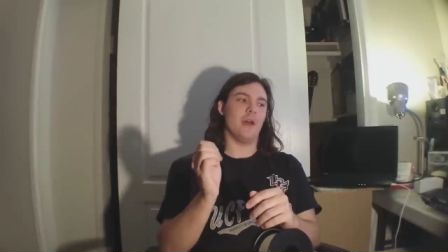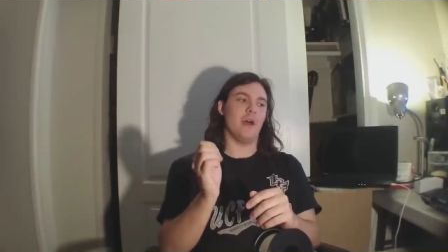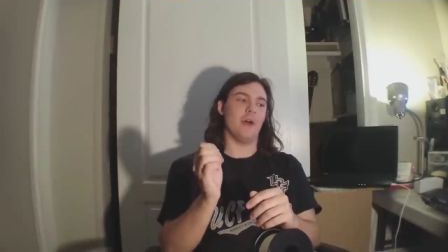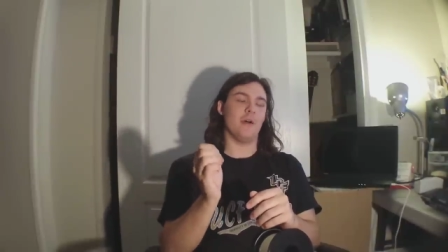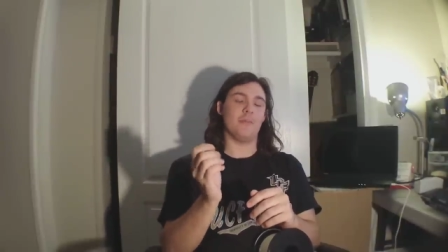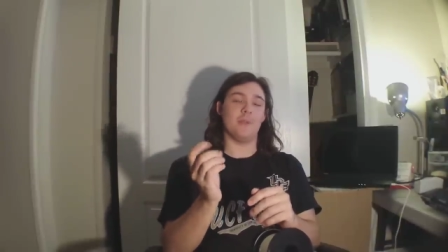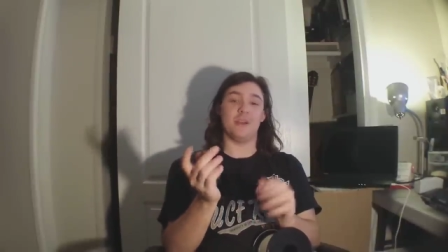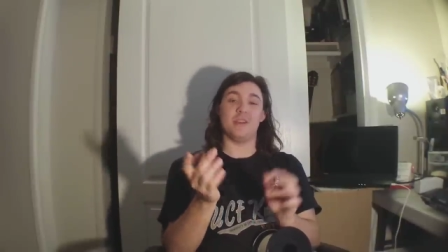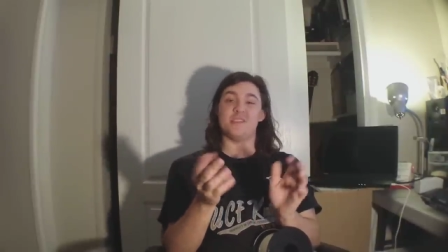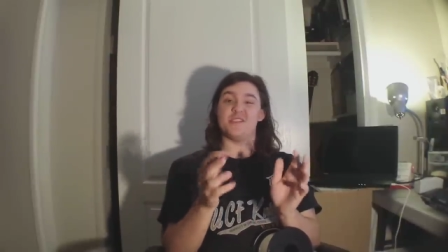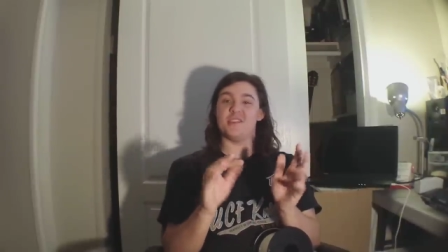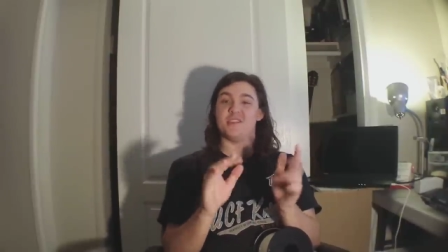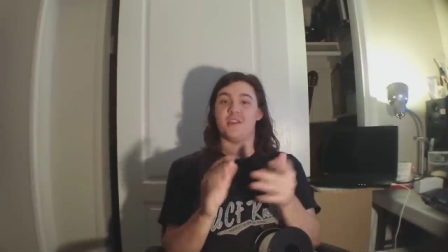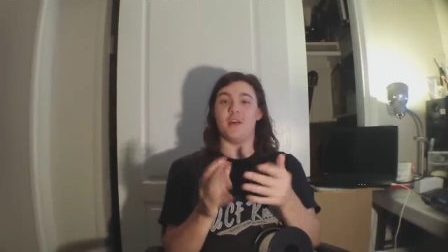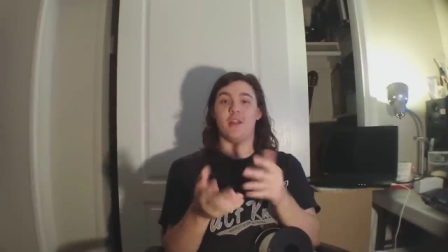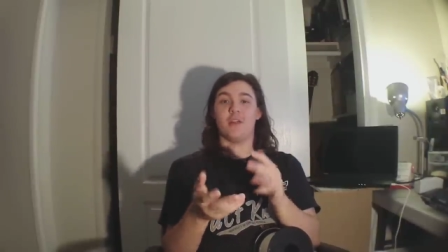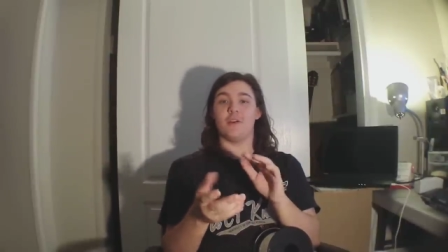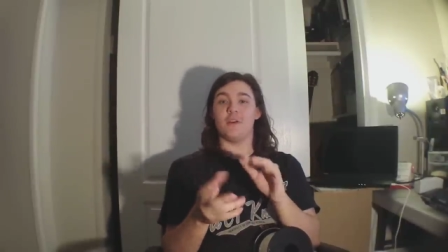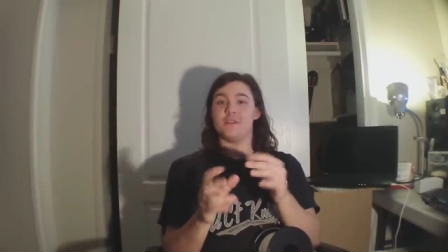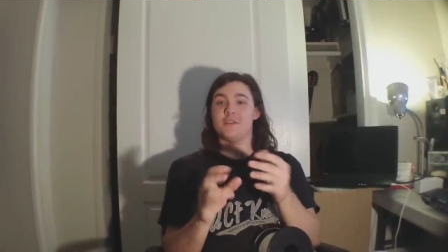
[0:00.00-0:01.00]
Um, because the
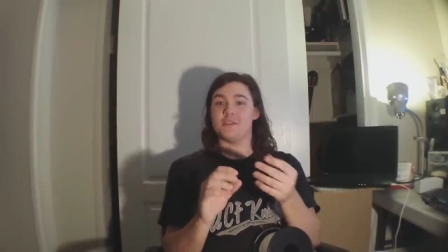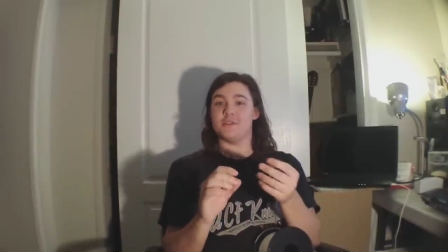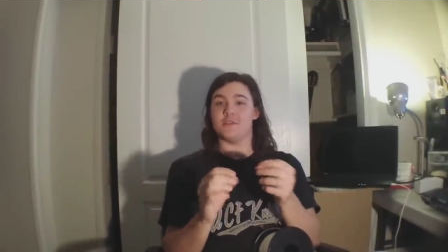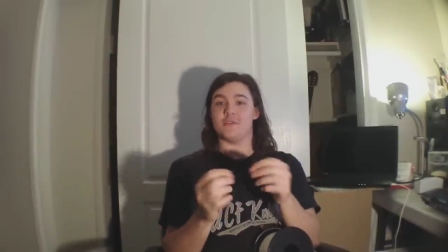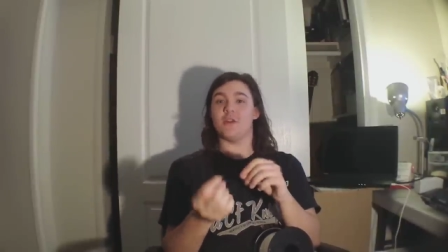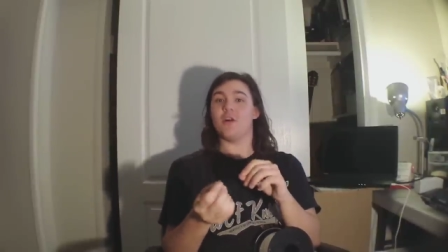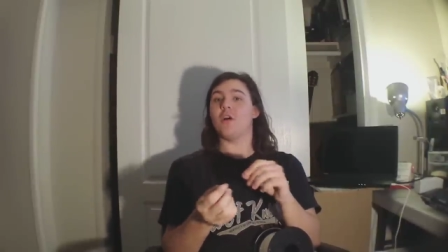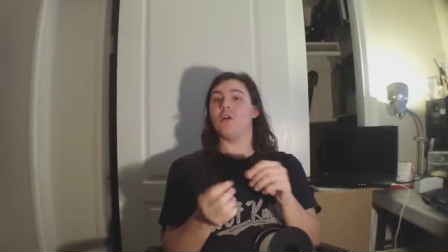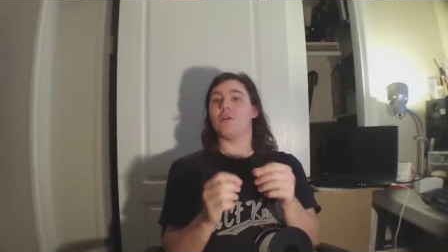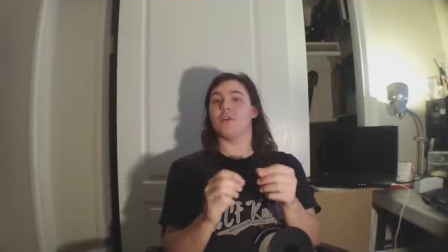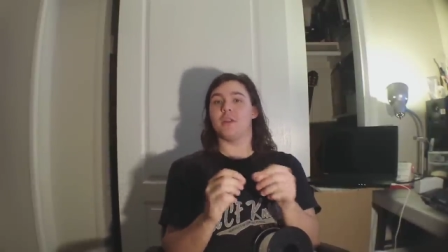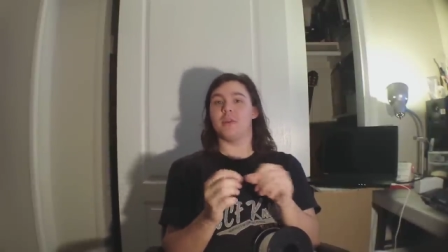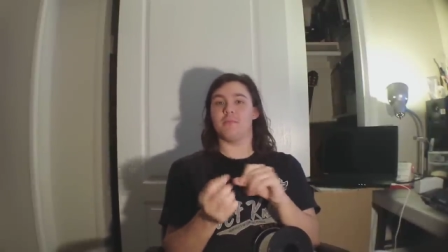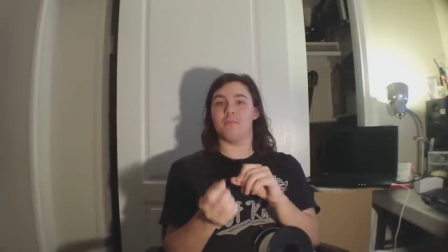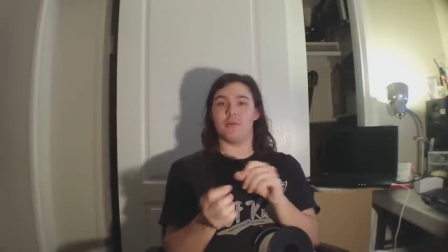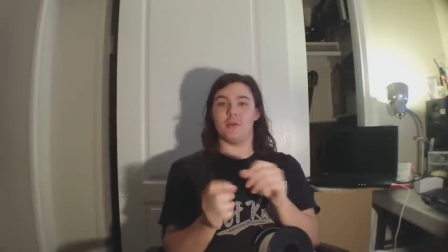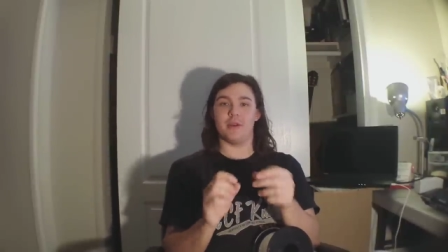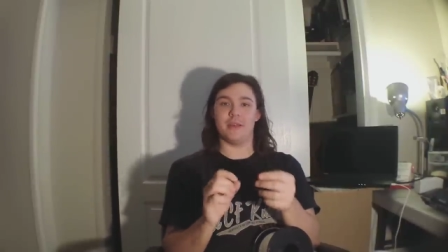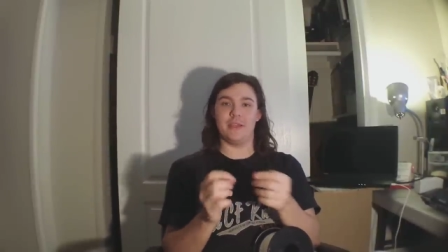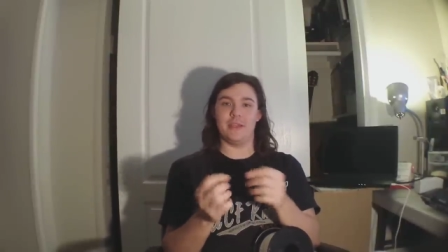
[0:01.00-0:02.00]
tolerances are already
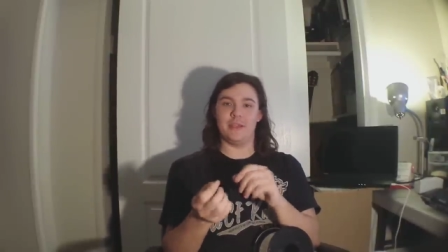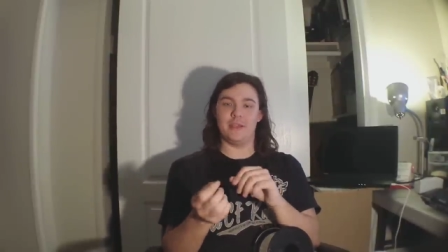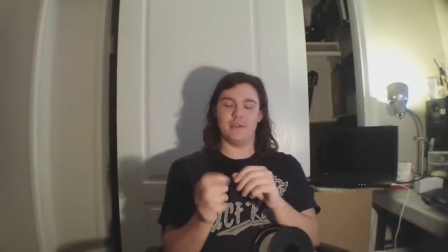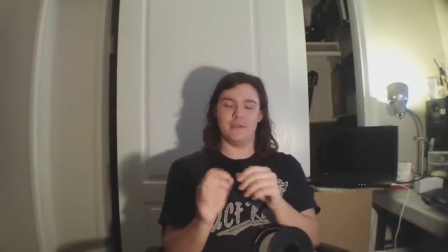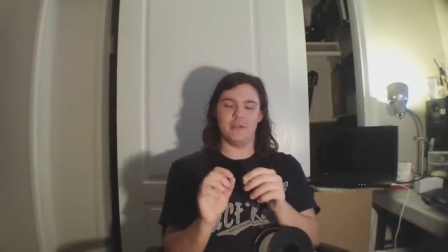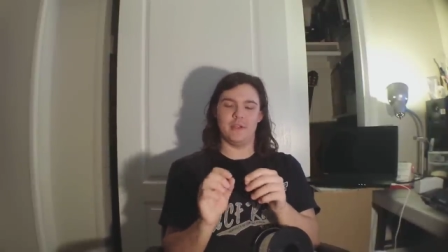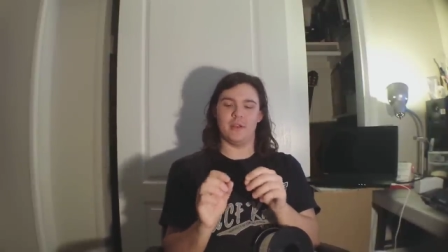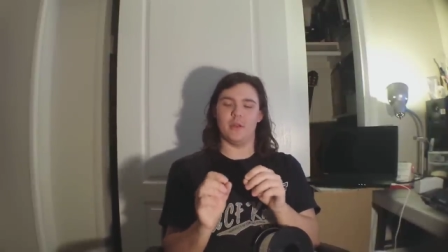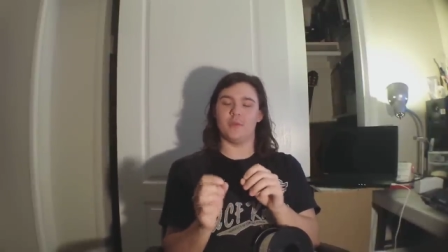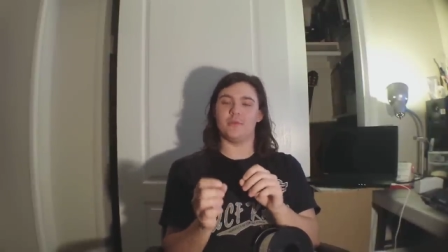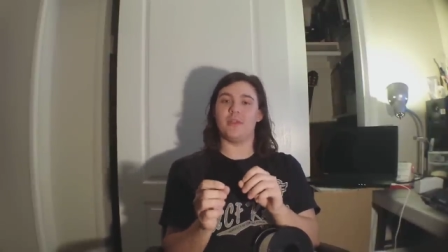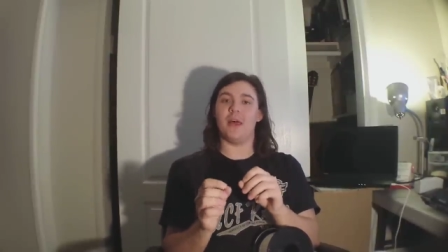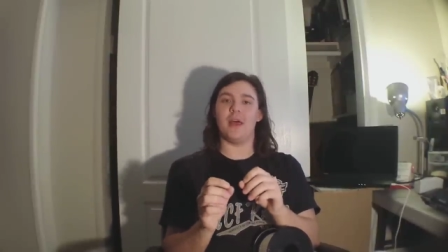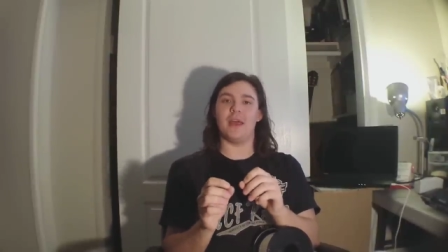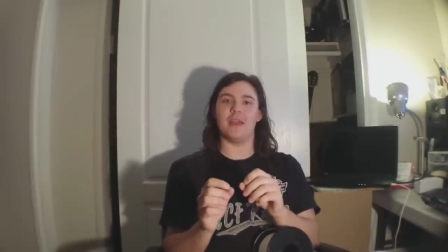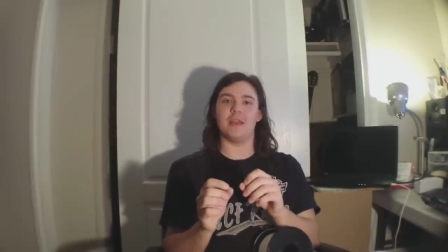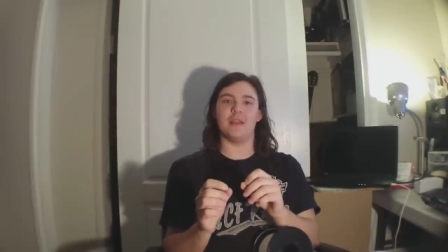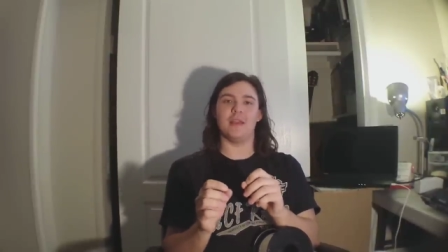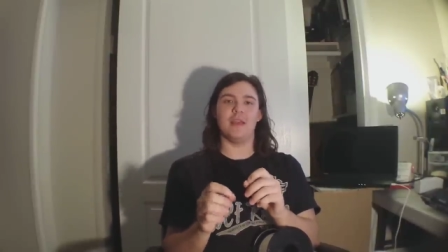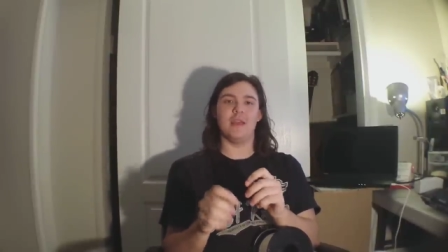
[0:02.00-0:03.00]
pretty, you know,
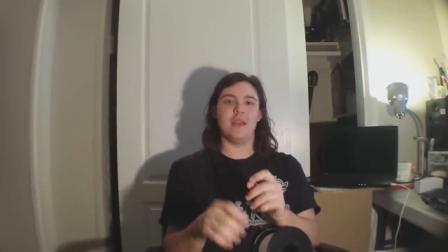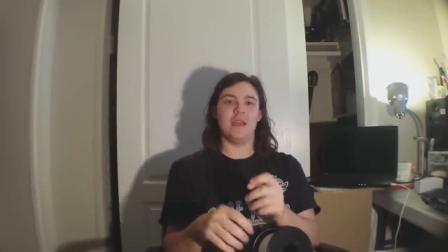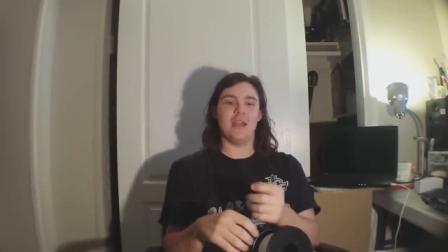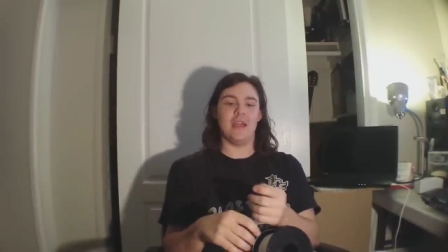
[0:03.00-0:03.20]
tight.